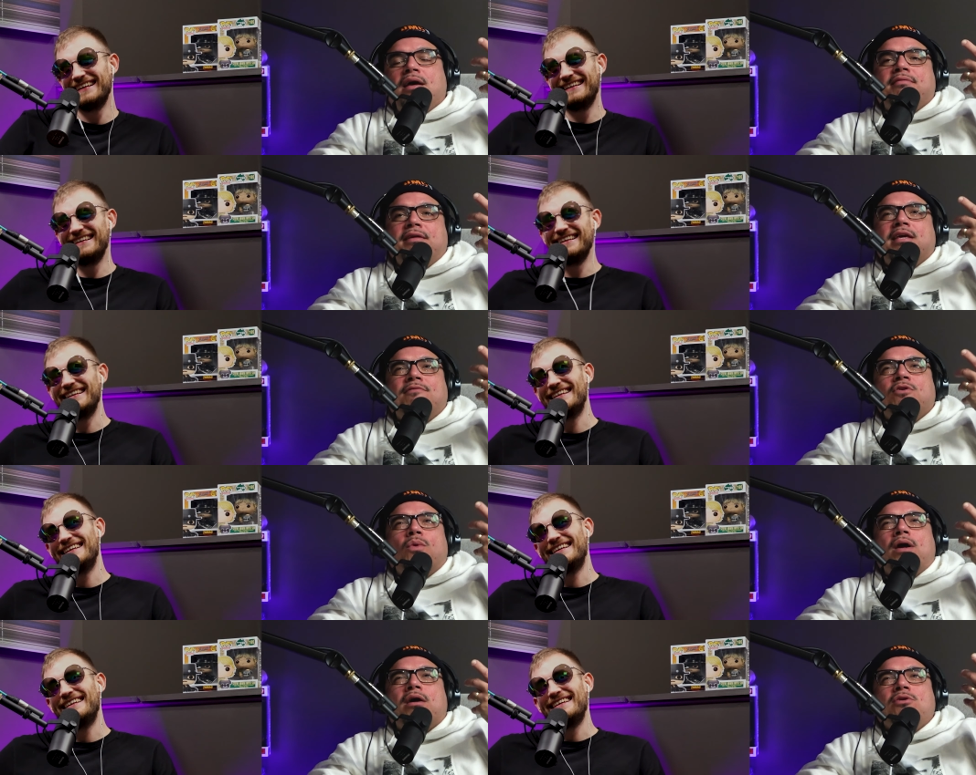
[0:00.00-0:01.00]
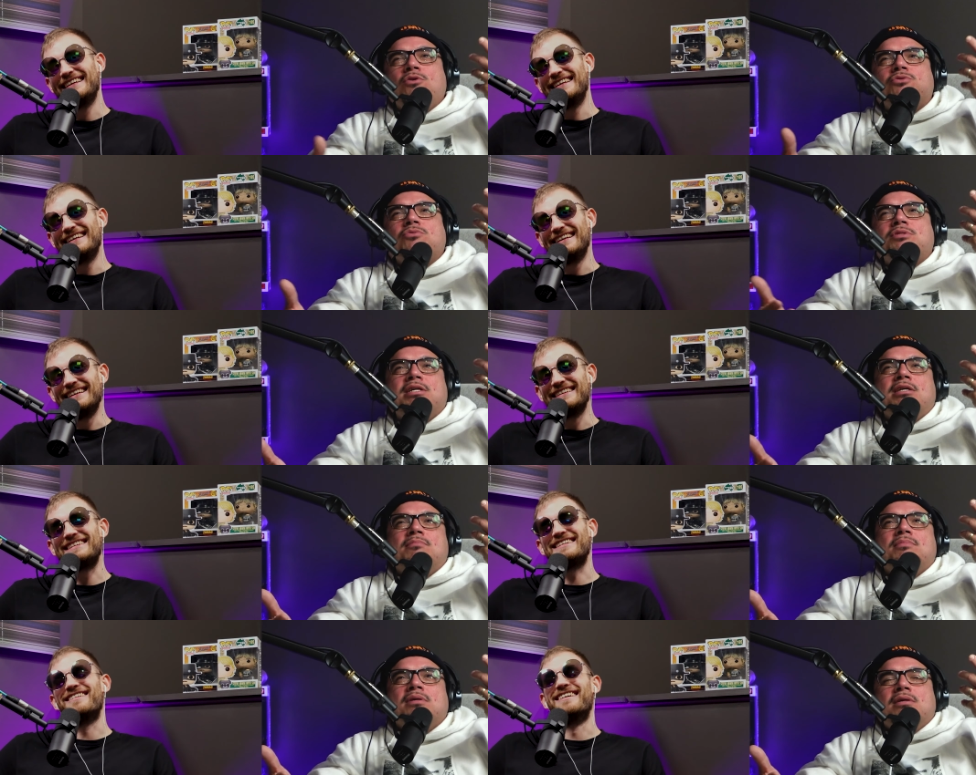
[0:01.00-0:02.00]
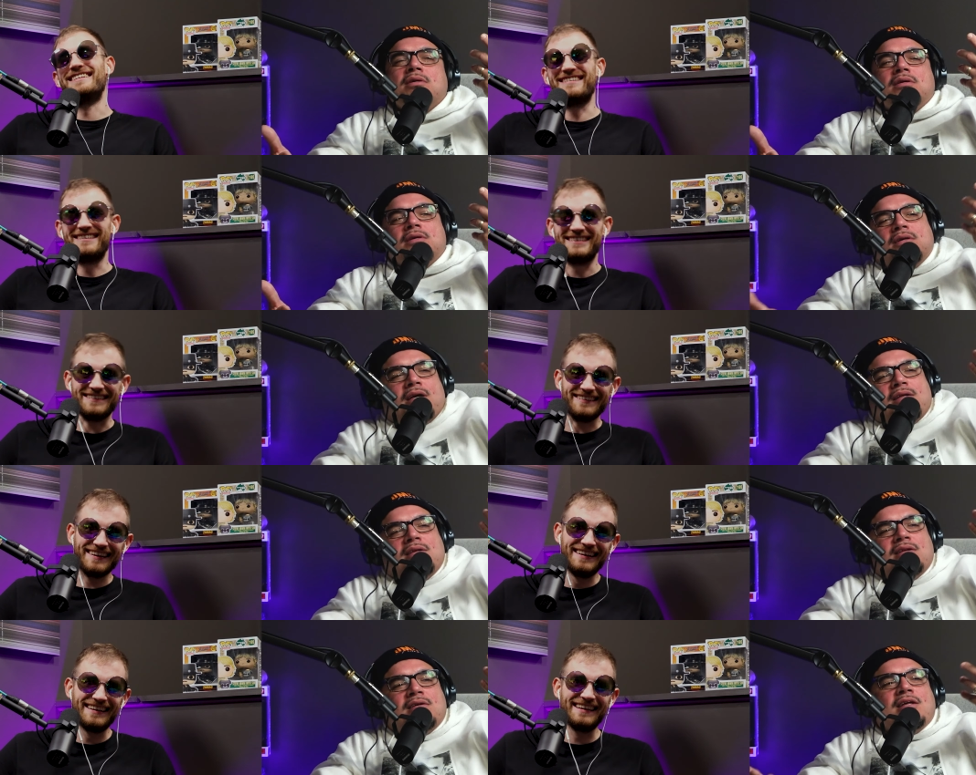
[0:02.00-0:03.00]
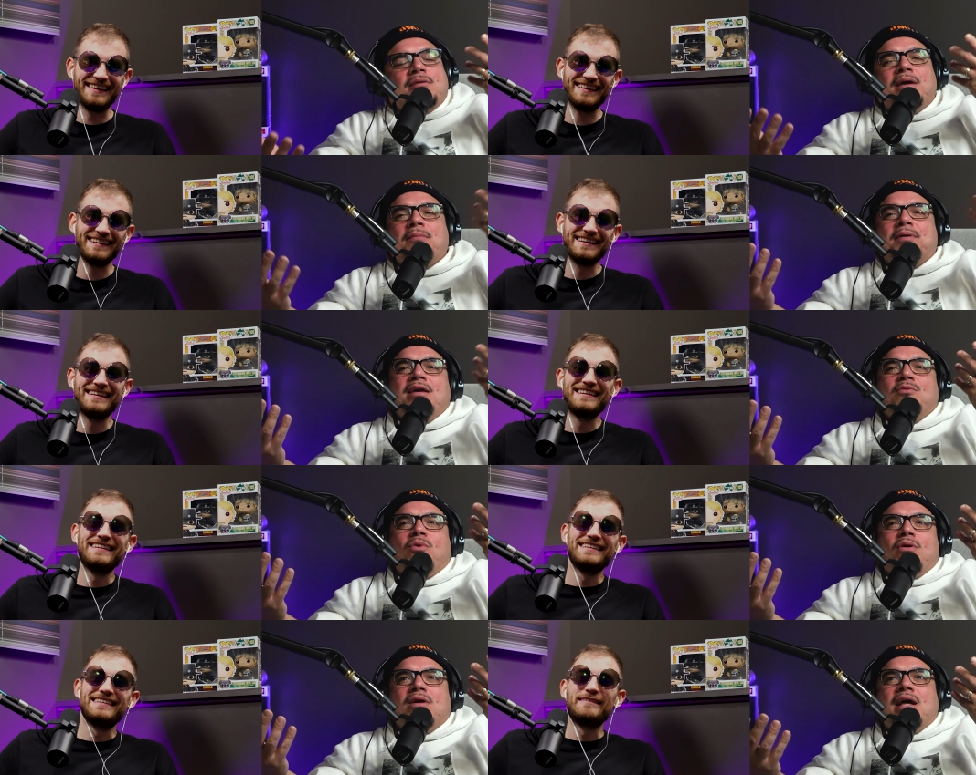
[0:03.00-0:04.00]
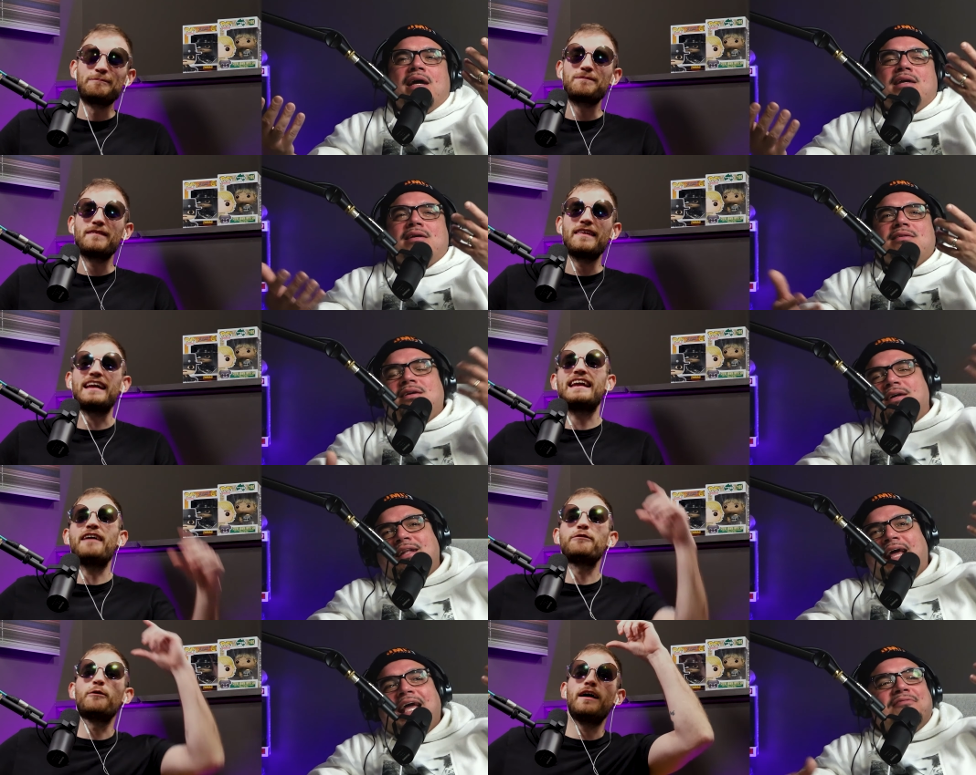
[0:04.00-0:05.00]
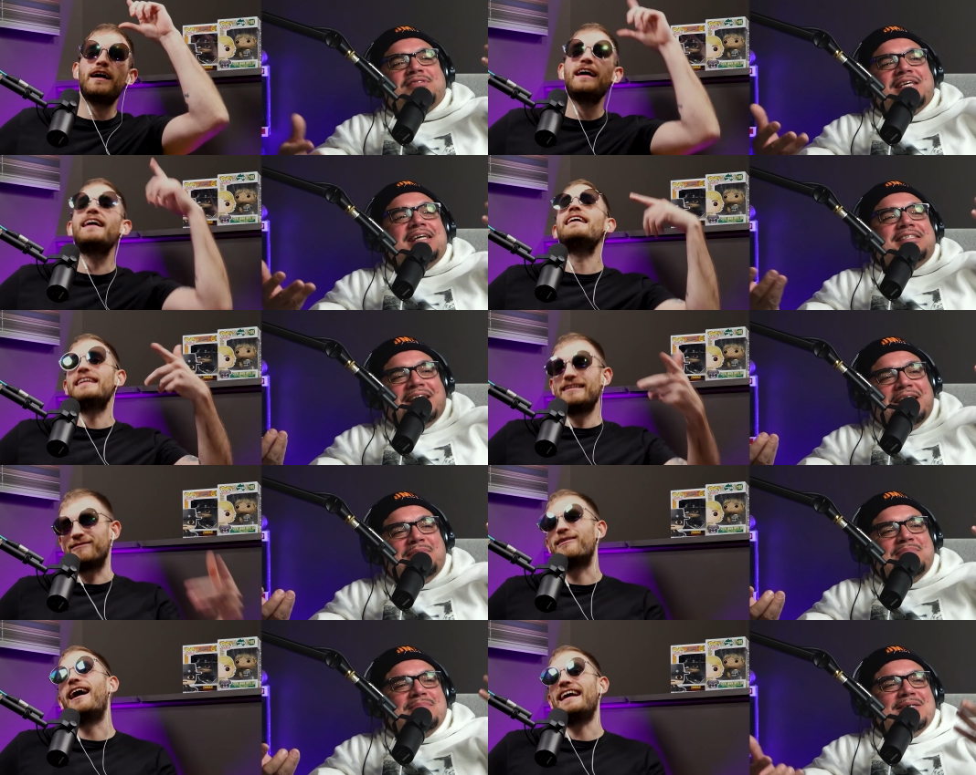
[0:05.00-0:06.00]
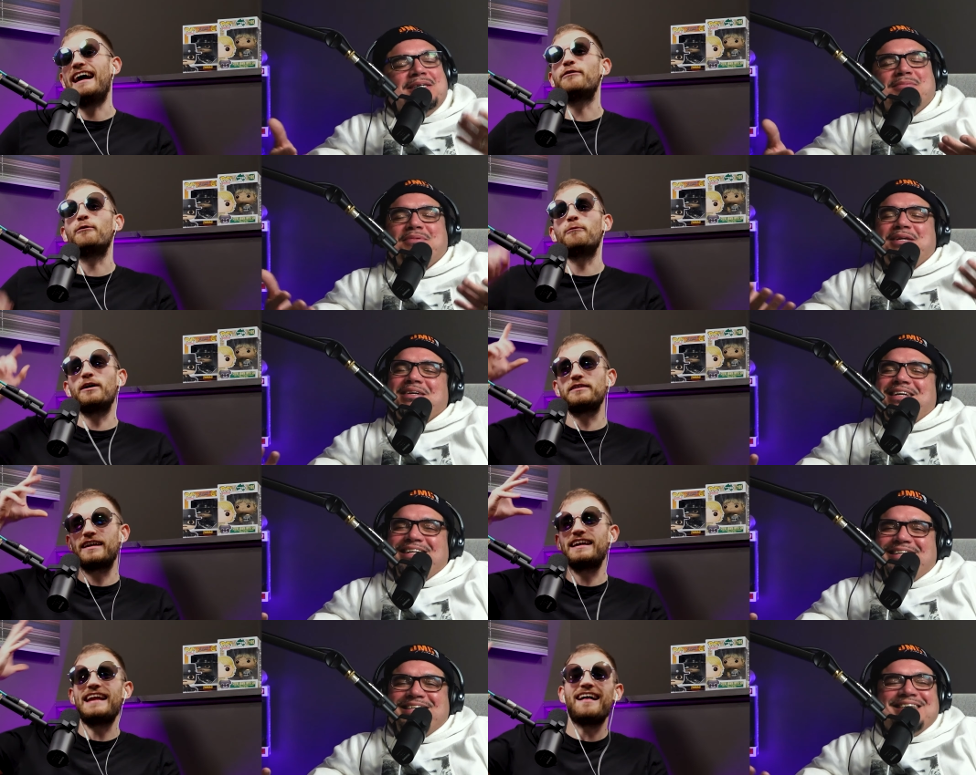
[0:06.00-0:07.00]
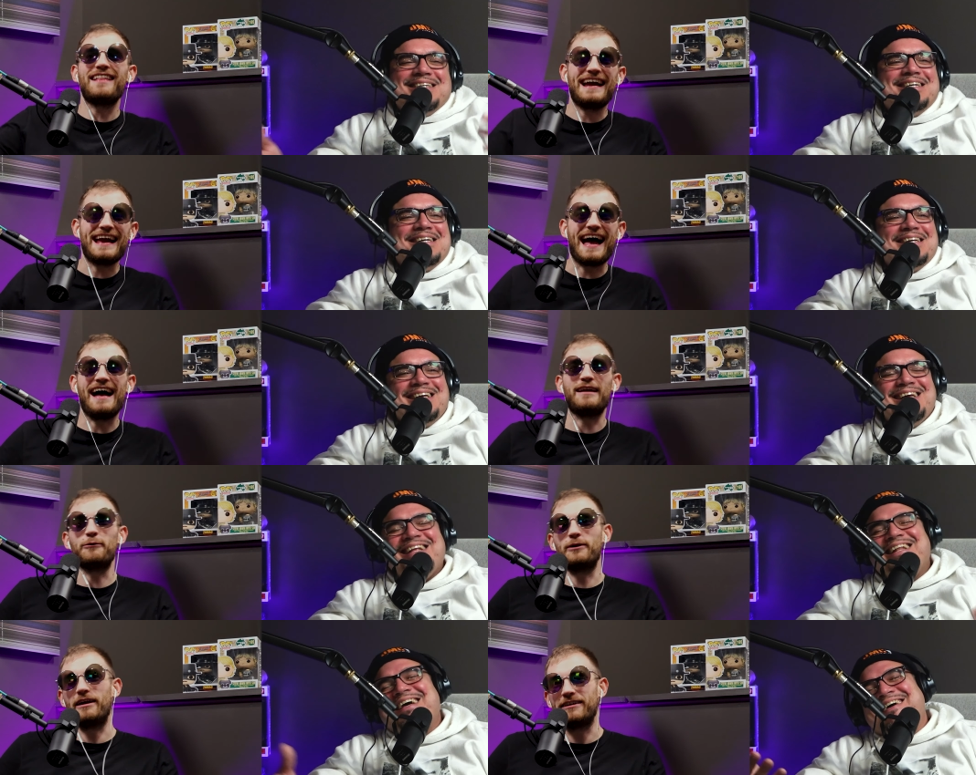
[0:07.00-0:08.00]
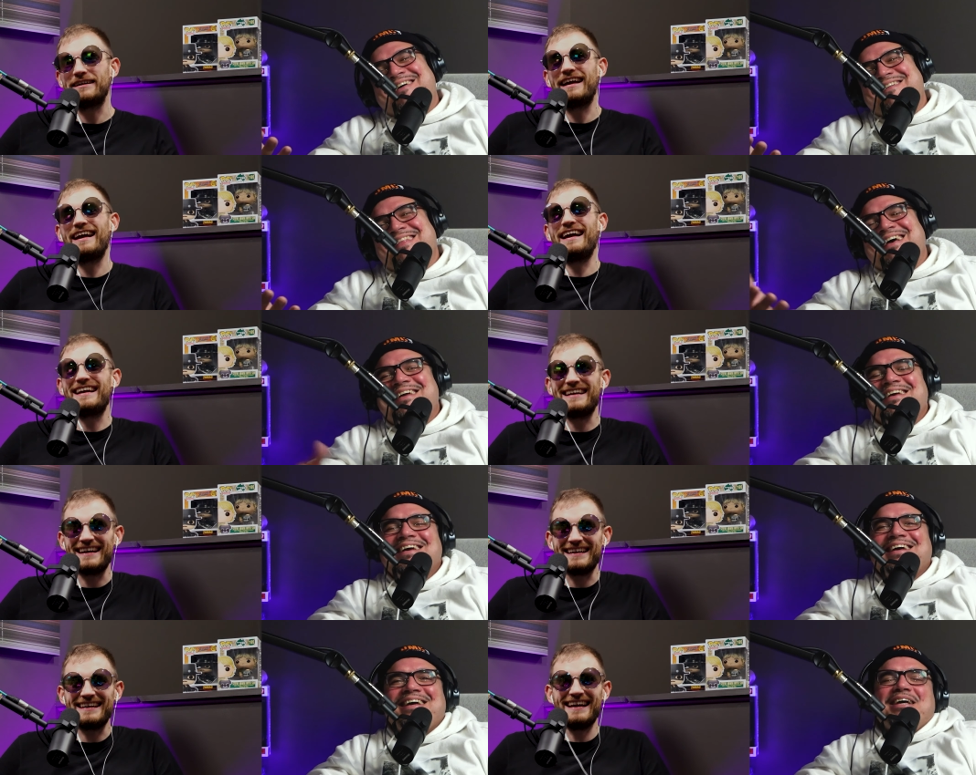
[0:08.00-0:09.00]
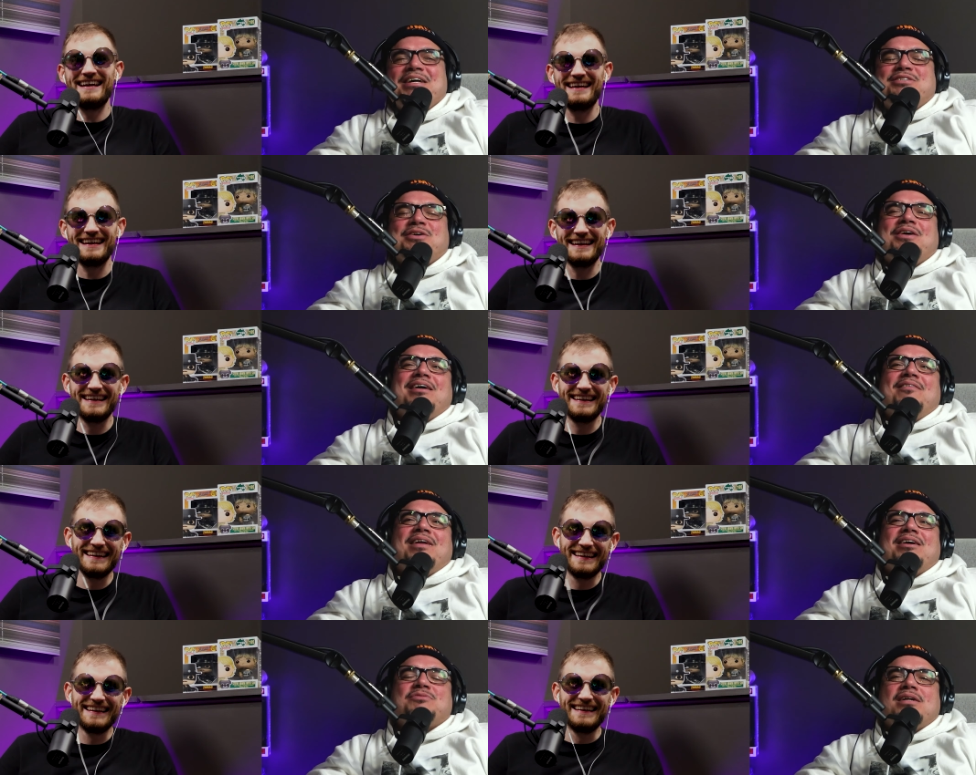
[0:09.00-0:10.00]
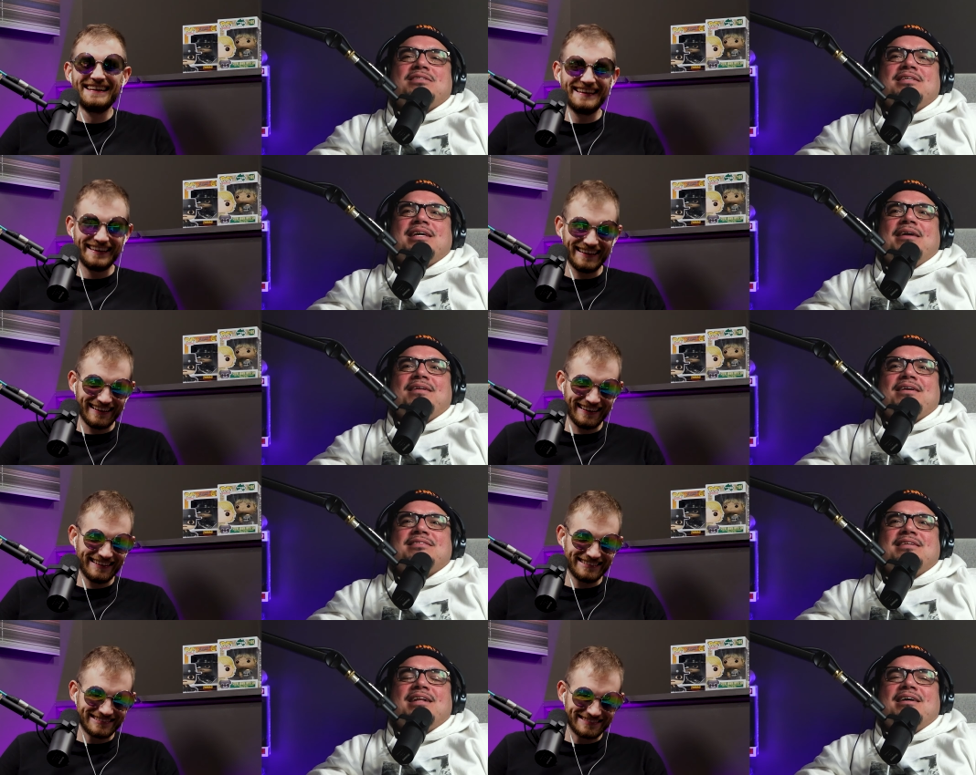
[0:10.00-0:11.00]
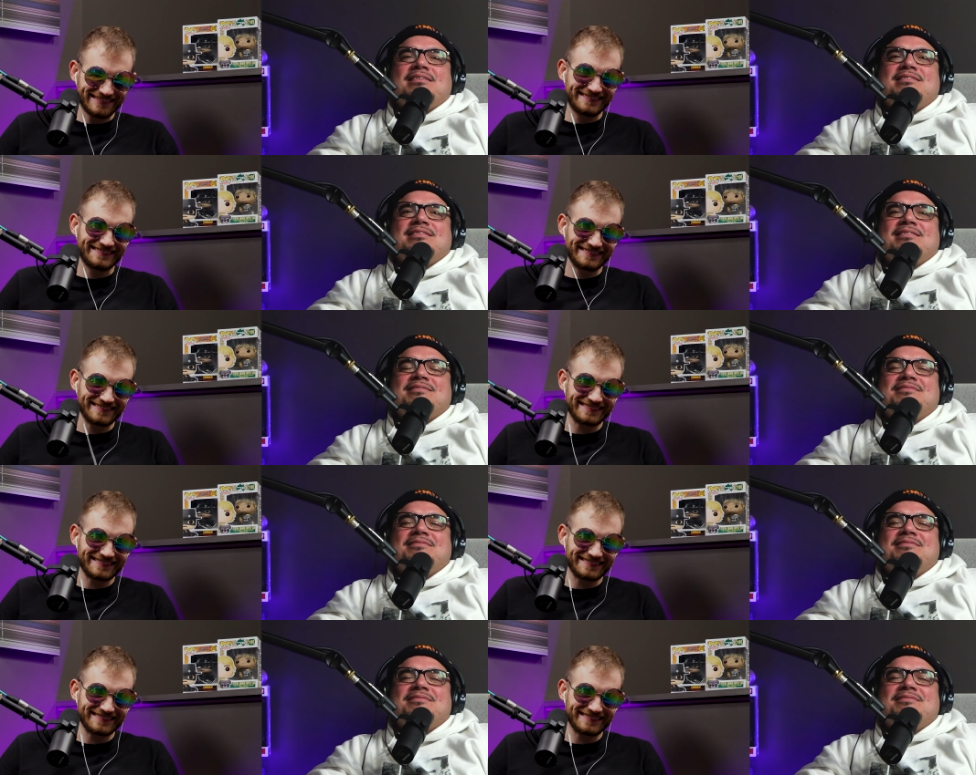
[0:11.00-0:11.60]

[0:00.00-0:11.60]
Speaker 1: I think if you wear a neutral team, sure, sure, sure. You know, like maybe he wore like like an everyone, AFC team.
Speaker 2: Right. Everyone wears like an LA hat. Yeah, no, yeah, like, yeah, yeah,
Speaker 1: So I, when I was watching the game last night, I you know